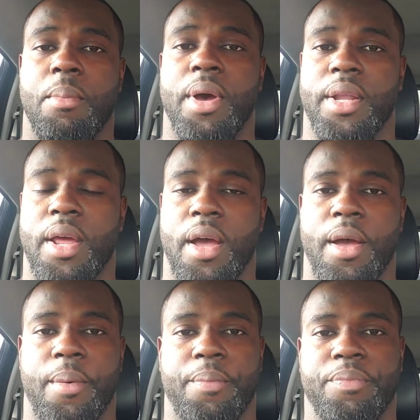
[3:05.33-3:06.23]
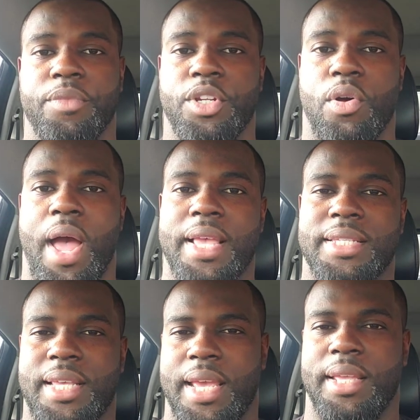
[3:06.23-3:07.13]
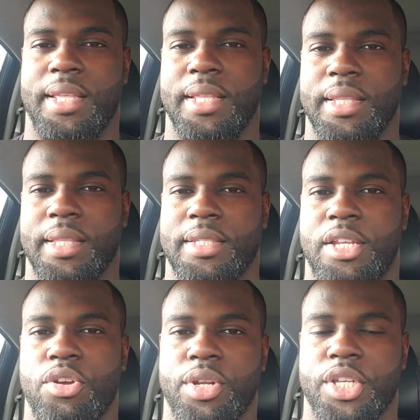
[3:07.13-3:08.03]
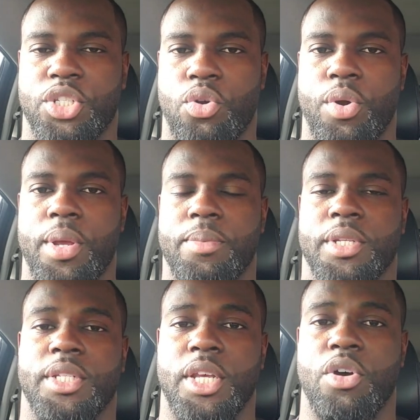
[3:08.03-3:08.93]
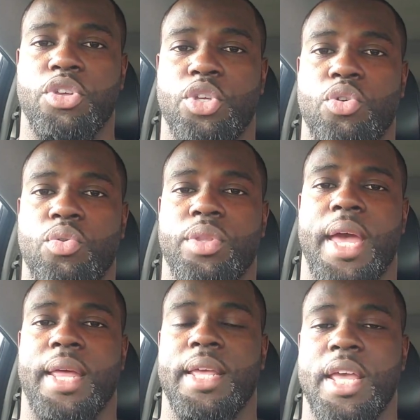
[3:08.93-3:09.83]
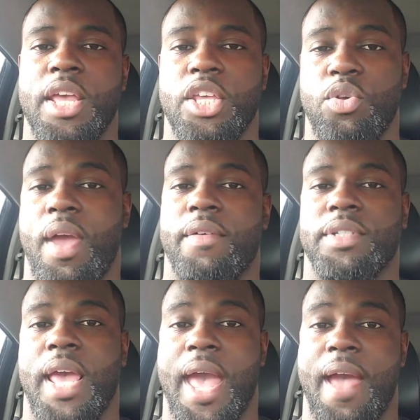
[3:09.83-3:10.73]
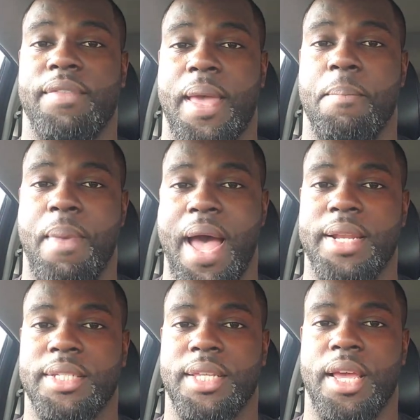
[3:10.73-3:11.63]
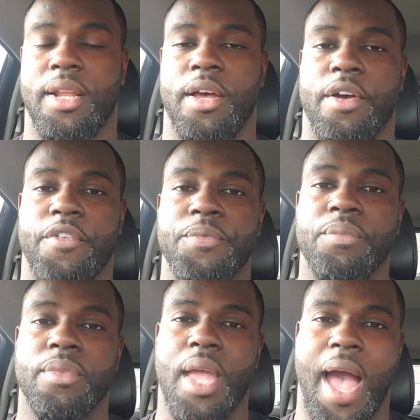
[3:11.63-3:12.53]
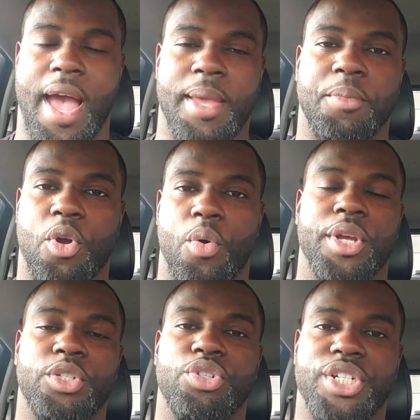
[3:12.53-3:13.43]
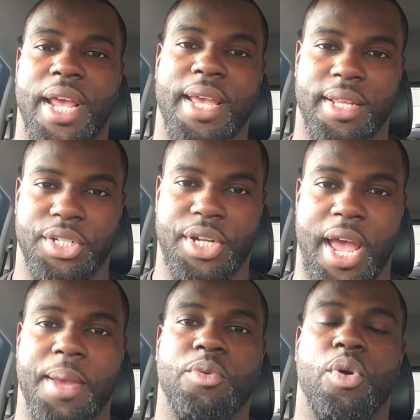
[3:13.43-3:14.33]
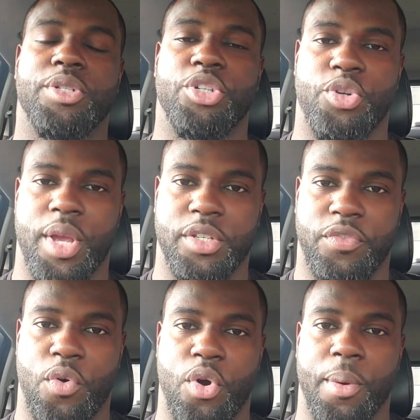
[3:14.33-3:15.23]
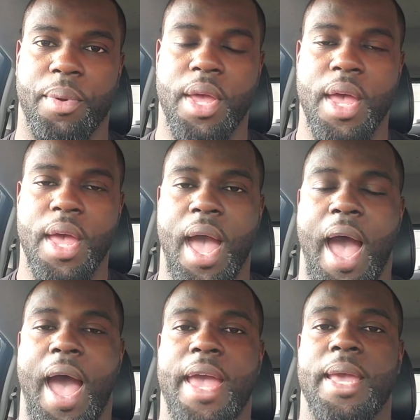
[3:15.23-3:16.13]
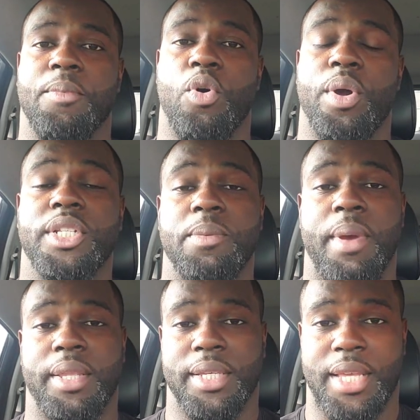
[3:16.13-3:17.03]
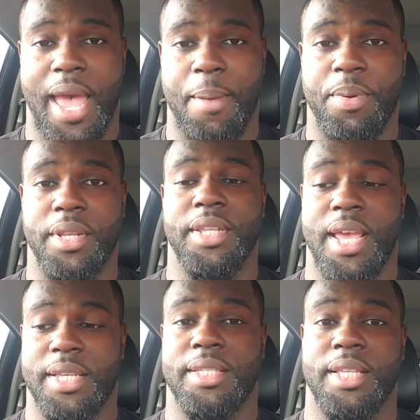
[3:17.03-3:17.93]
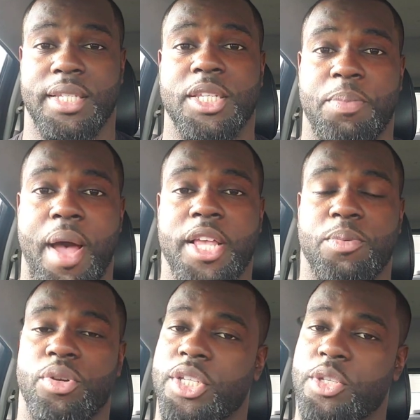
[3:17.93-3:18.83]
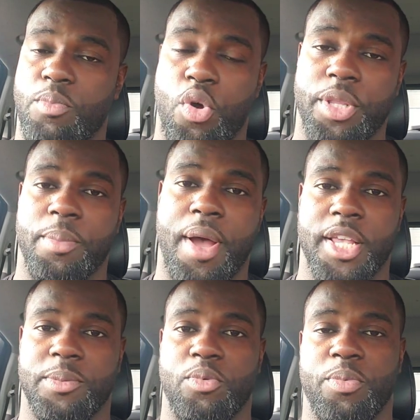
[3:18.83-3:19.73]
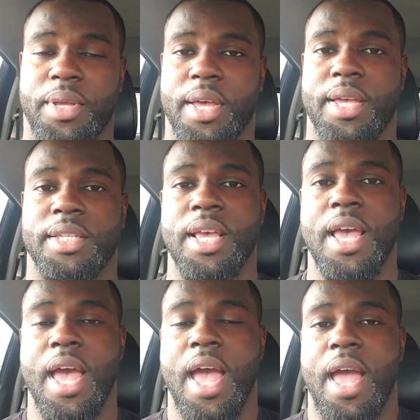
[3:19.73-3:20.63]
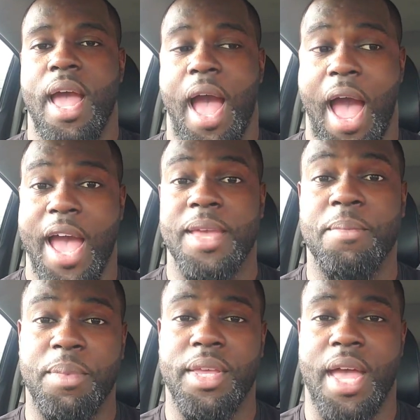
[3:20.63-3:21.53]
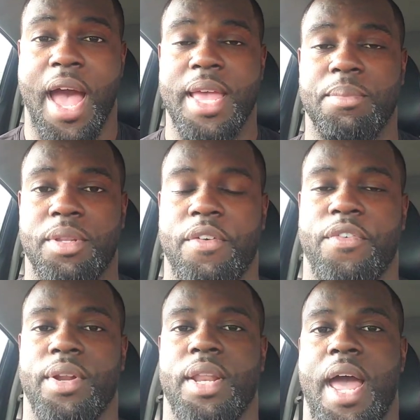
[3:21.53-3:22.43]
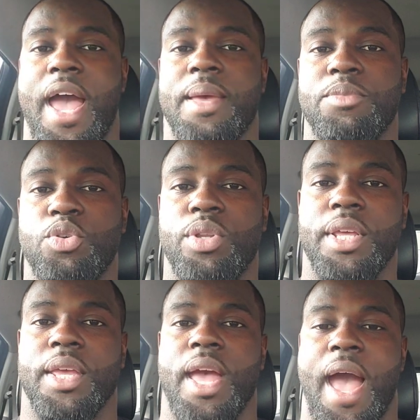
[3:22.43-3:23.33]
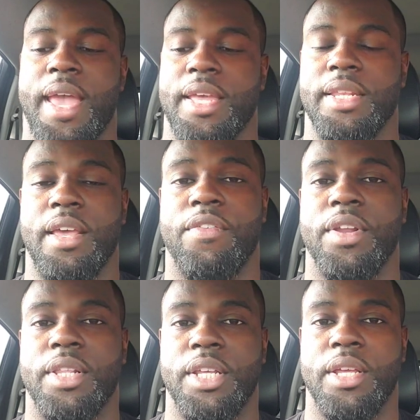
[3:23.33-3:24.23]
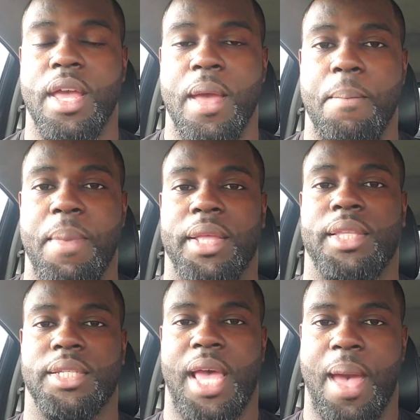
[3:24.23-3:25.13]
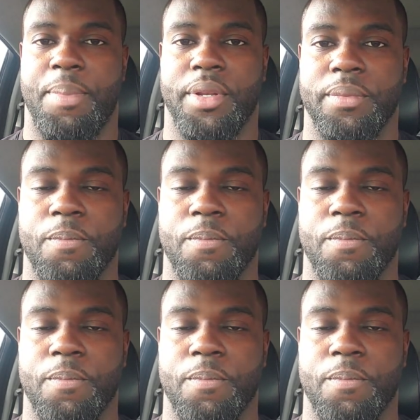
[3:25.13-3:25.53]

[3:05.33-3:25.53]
But, I tell you this story to tell you that you have to have that mindset of, I am going to change. I am going to transform. I am going to make this happen. Yes, this is possible. This is more than possible because I am me. I am different. I am unique. I can definitely make this happen.